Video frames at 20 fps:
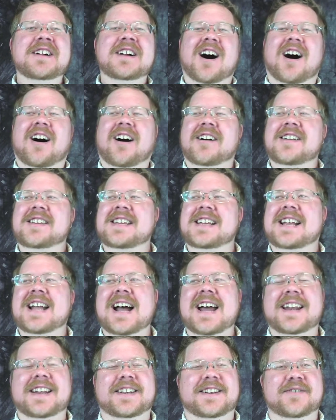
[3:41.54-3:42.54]
All you
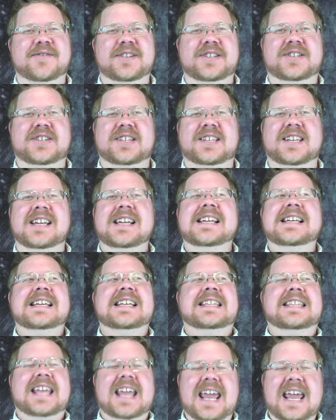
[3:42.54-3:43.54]
got to do is just
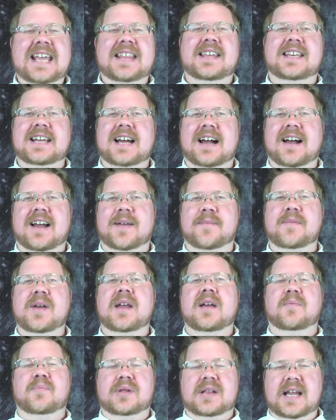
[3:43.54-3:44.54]
take the time,
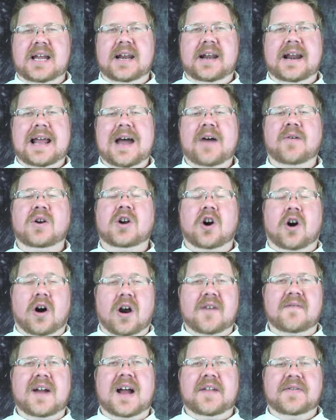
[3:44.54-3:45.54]
plan it out,
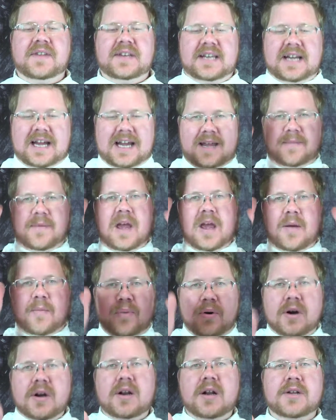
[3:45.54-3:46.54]
carve out the time,
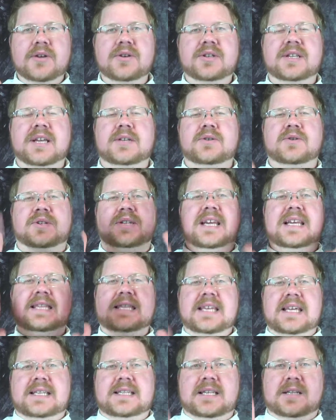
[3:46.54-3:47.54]
put it on your schedule, say,
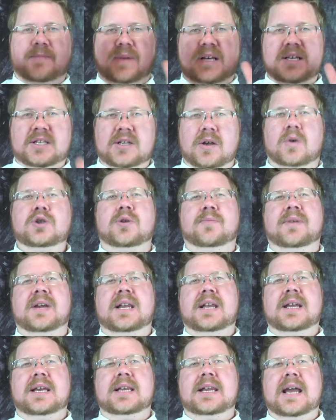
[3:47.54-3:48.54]
this is my social
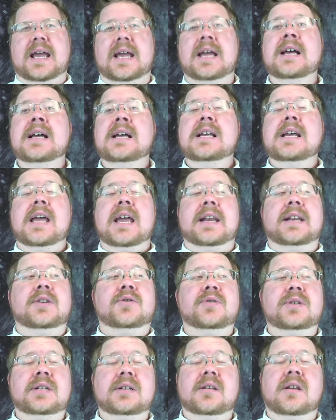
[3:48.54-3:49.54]
media day. And
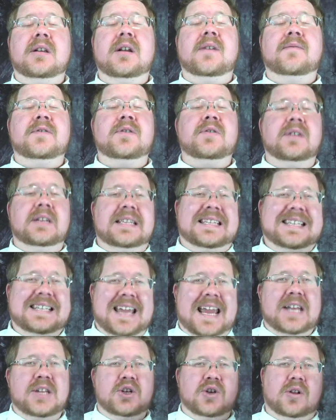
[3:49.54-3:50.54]
interestingly enough, you can
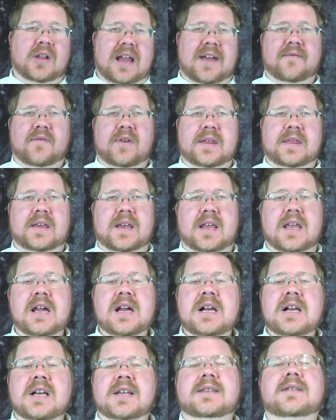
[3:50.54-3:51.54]
schedule everything.
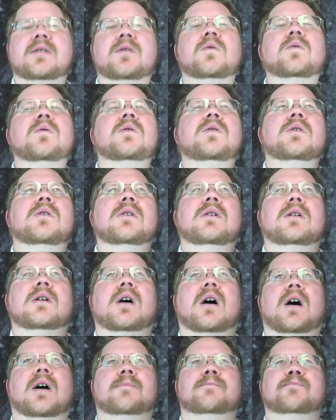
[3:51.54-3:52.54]
So
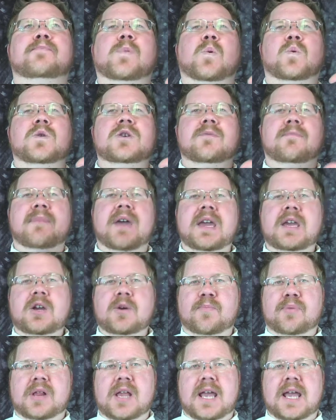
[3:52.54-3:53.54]
when you make your
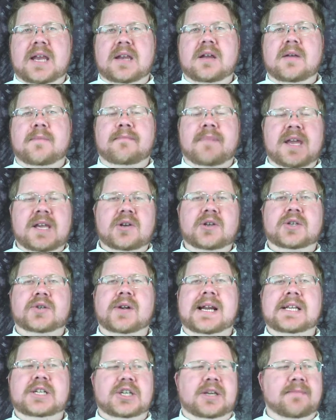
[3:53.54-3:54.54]
plan, make your
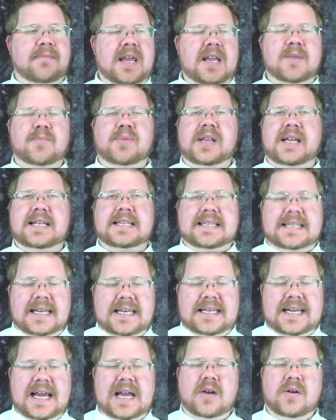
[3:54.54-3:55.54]
strategy, make a plan, sit
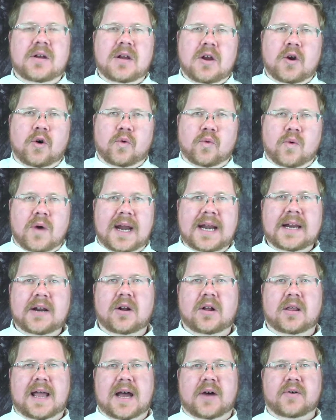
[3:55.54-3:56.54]
down, write it
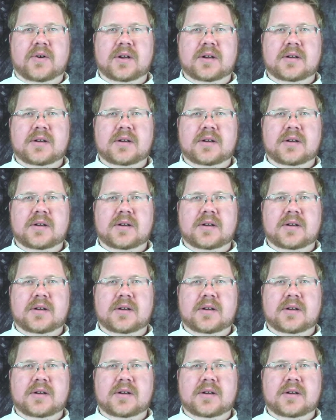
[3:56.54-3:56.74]
all out.